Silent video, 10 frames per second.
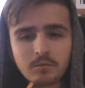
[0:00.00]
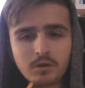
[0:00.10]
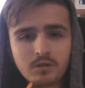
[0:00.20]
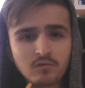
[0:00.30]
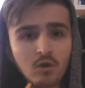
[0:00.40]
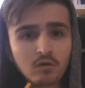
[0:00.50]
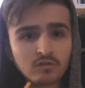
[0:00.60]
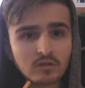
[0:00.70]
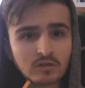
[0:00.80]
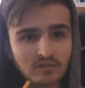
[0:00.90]
so it helps your
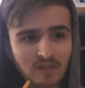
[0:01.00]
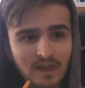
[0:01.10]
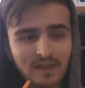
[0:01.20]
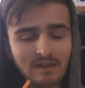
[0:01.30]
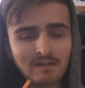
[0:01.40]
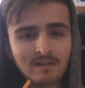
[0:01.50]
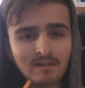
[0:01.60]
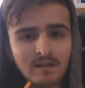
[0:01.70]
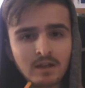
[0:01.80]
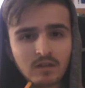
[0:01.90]
lungs
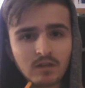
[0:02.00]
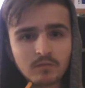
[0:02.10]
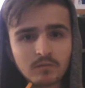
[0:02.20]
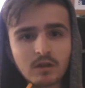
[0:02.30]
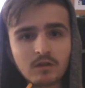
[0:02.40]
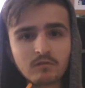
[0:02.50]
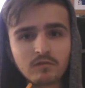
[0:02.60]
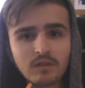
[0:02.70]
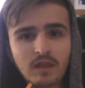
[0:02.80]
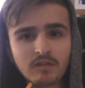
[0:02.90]
expand,
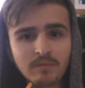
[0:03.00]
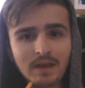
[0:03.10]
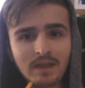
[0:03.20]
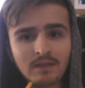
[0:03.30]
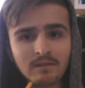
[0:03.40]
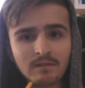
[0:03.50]
what's the other word?